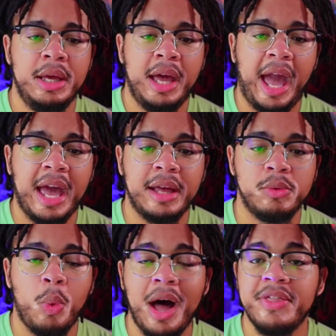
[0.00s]

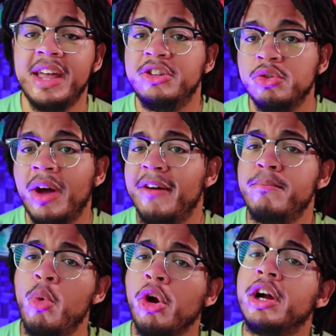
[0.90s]
And while they do have
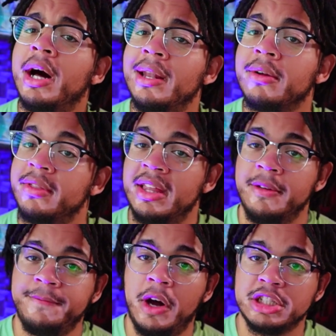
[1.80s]
more color than the
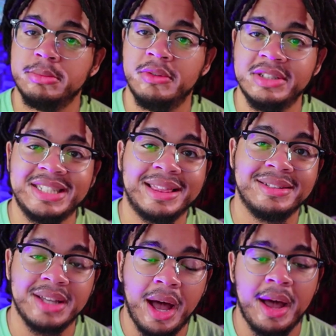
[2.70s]
Fox movies at the
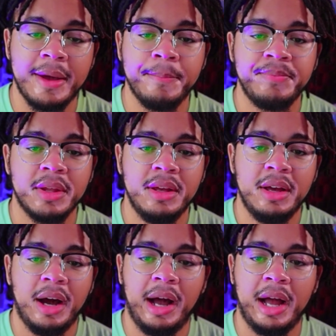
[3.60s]
time,
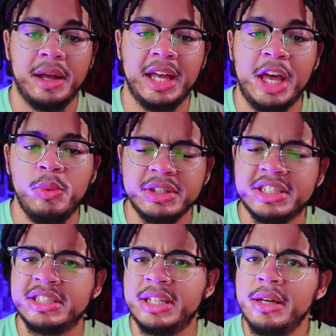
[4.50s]
it was
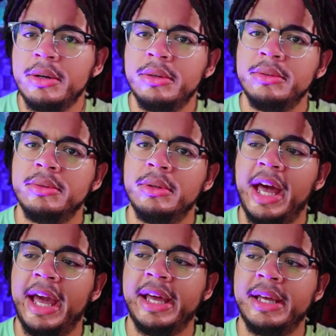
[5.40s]
still
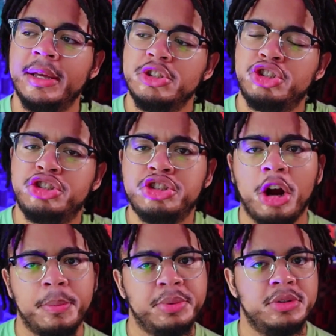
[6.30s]
a
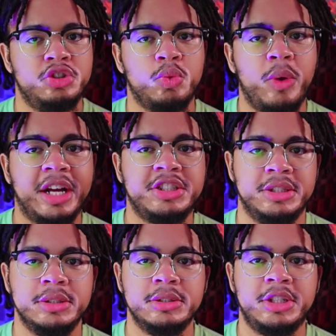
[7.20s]
sharp
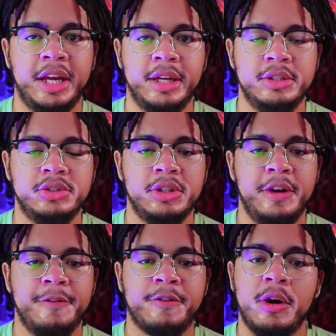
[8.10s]
direction change
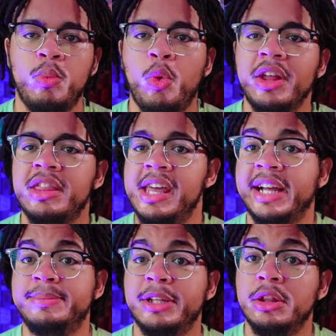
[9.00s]
from what the
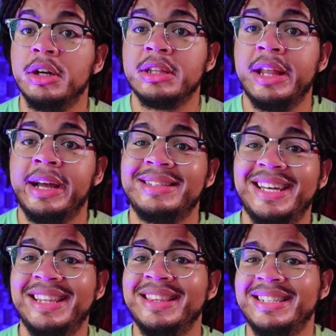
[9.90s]
X-Men looked like
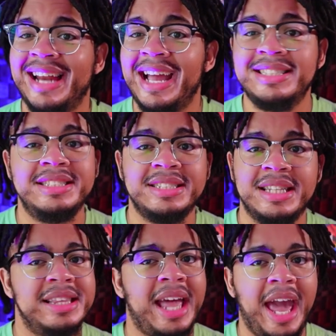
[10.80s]
in the 90s and
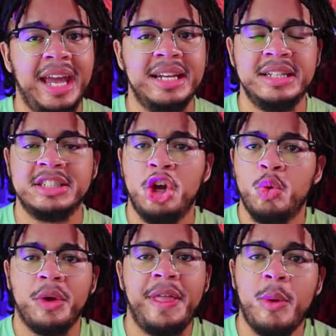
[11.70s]
in the 80s,
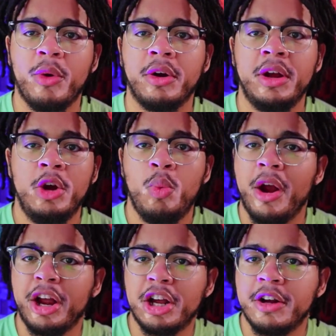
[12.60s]
where they were wearing